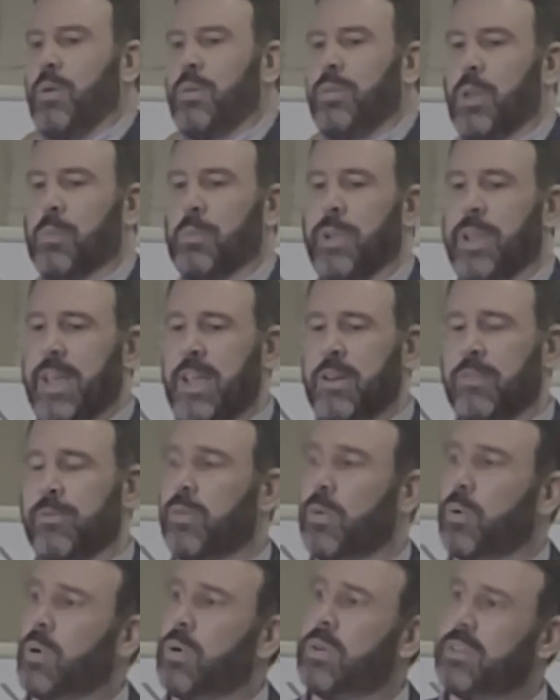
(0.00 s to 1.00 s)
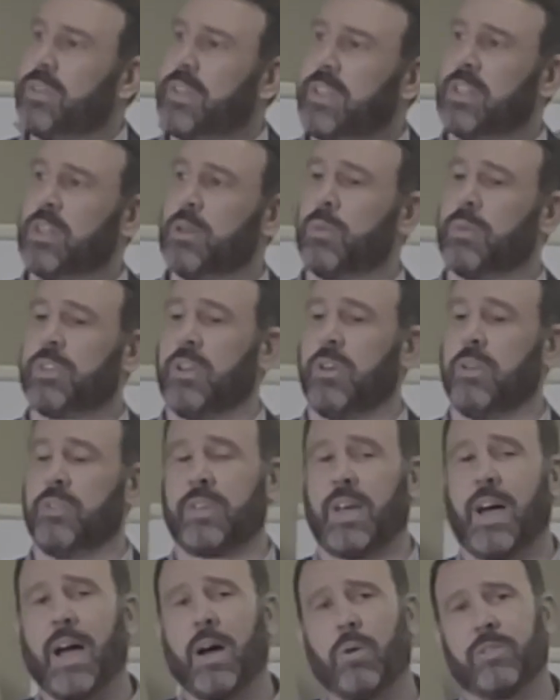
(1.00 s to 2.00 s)
the plan for dealing with
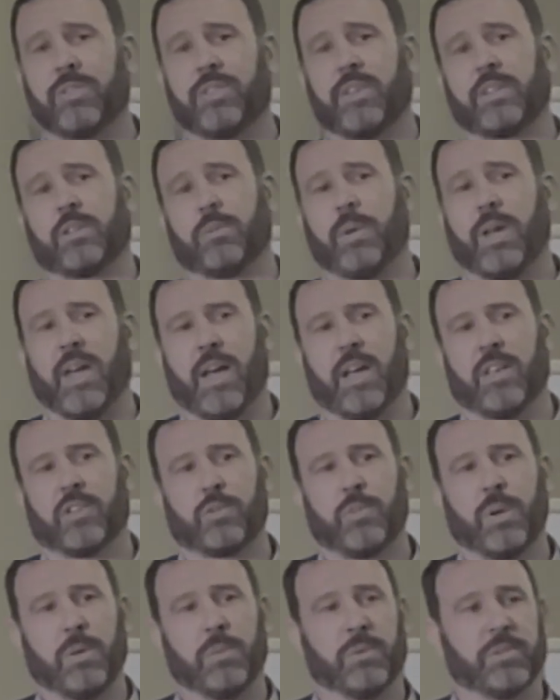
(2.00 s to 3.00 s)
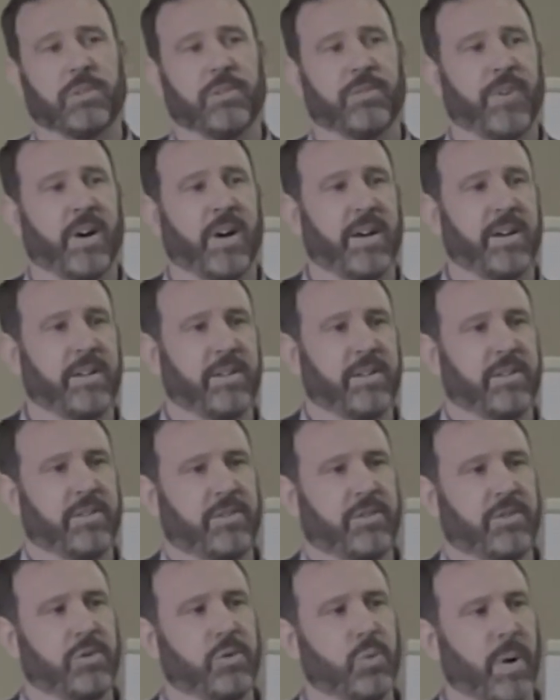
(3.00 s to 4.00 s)
those. I always like to ask people to find
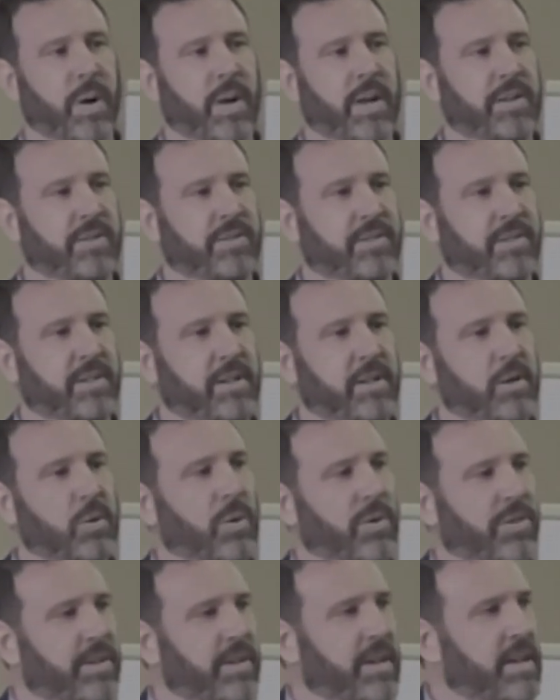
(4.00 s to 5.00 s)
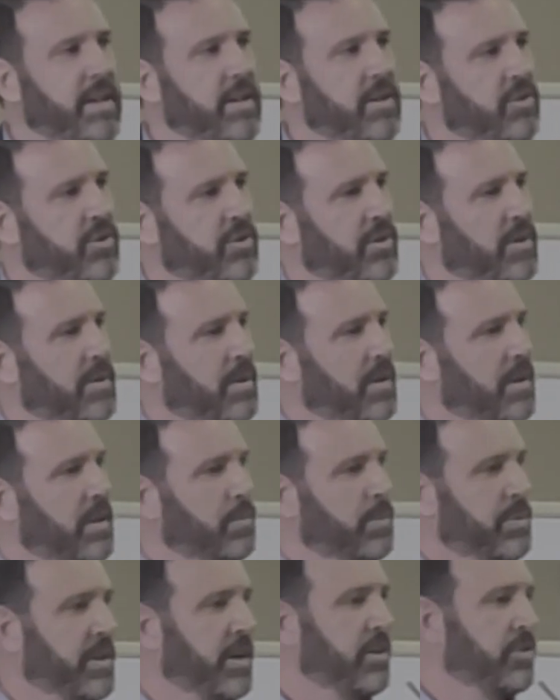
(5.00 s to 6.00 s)
2 ways to deal with each
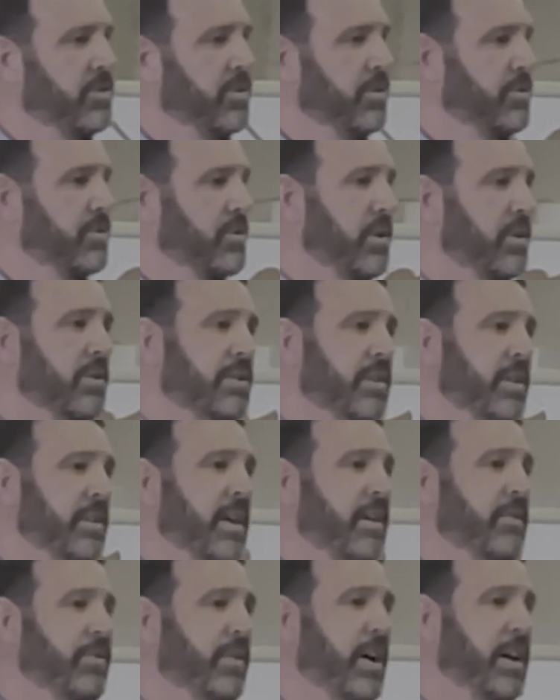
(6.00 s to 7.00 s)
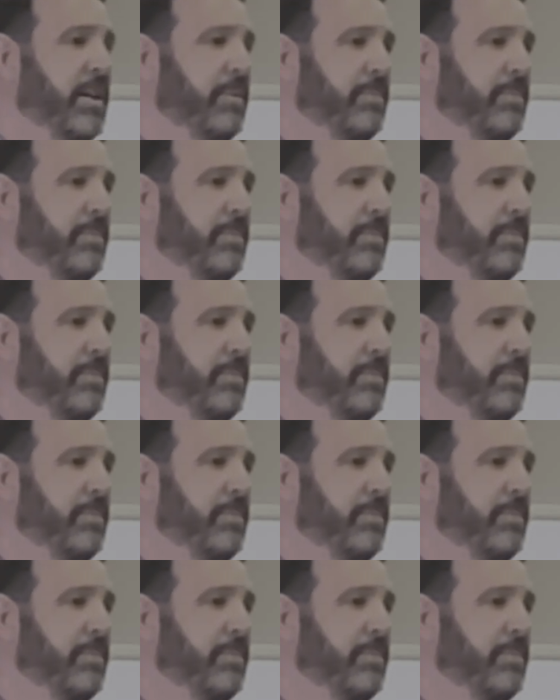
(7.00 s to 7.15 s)
potential struggle that they find.